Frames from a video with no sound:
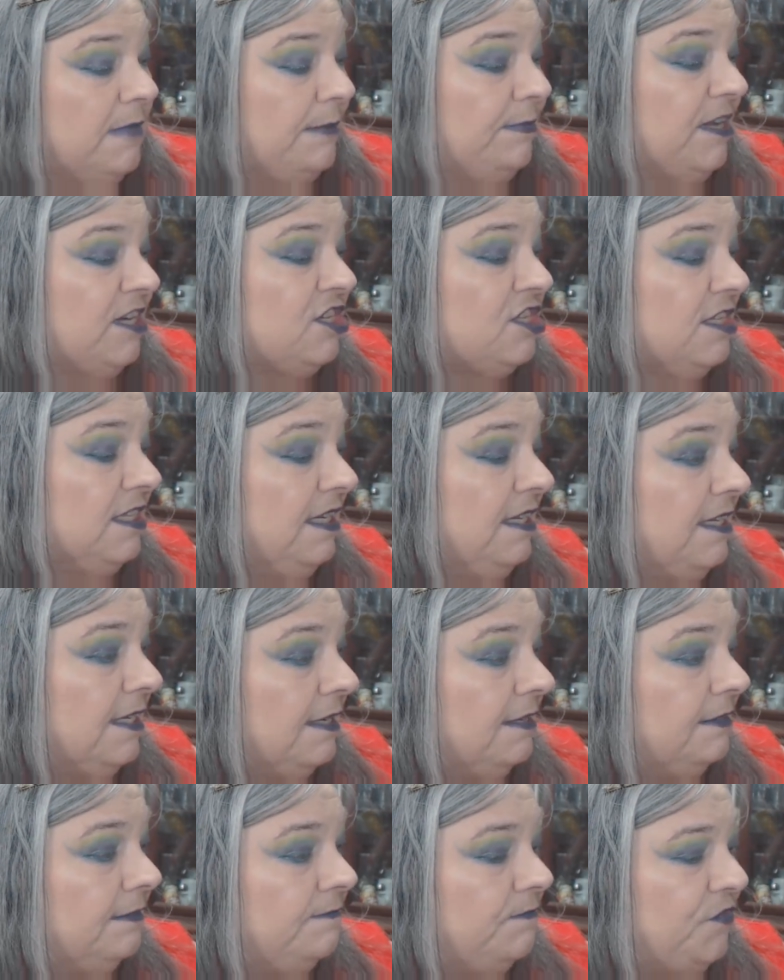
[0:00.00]
Maybe I just need
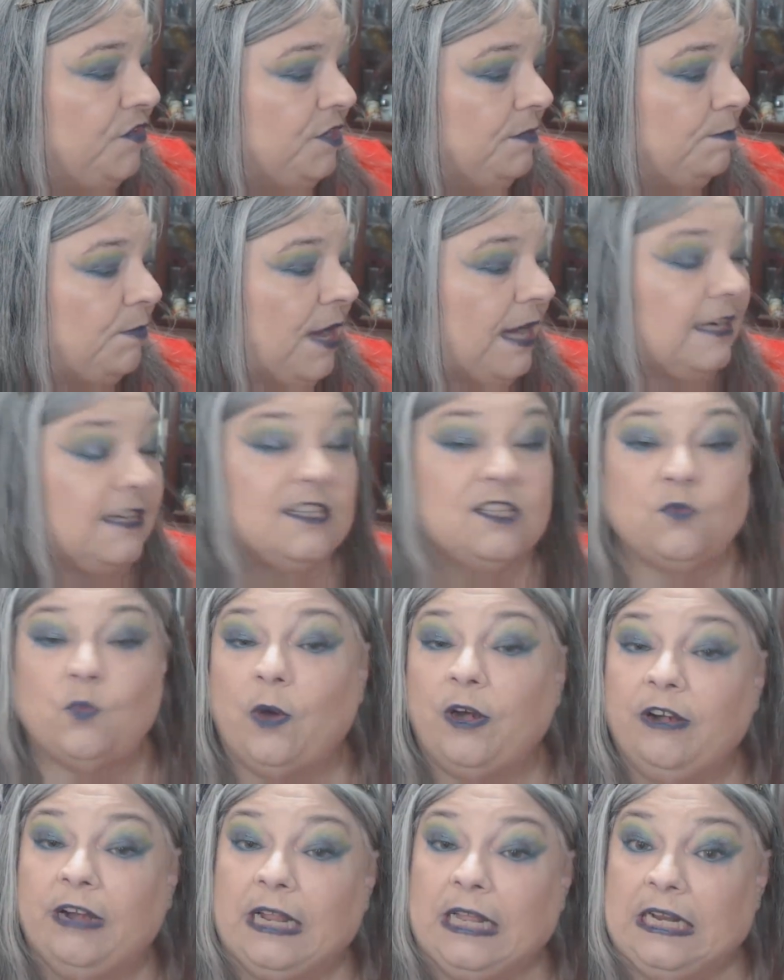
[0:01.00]
to
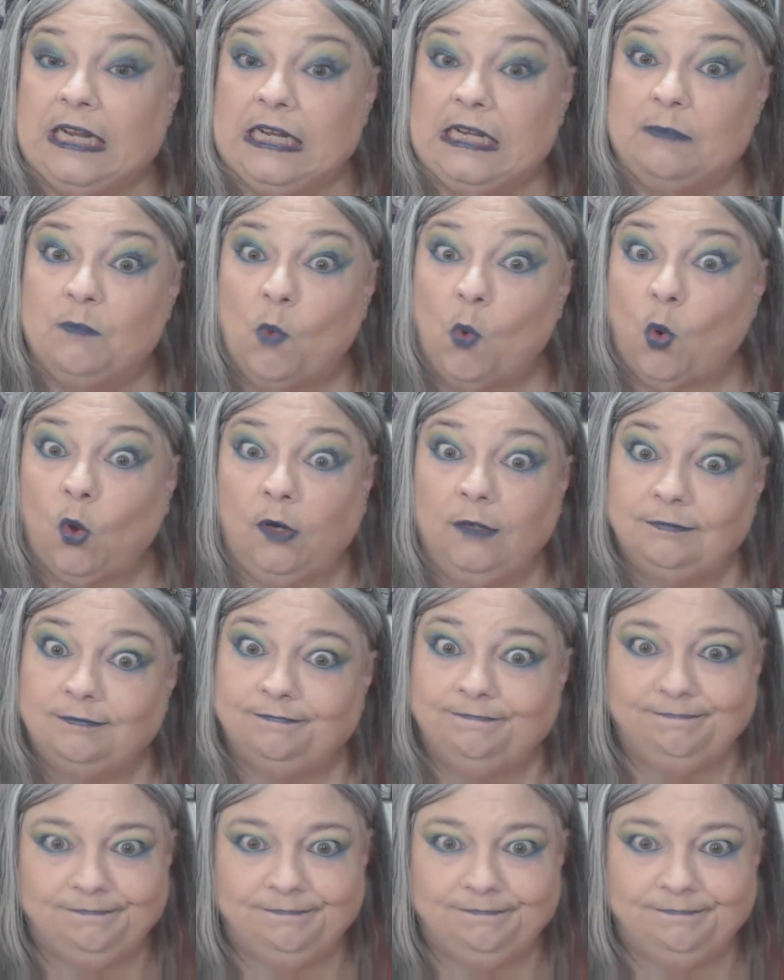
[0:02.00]
practice wearing it more.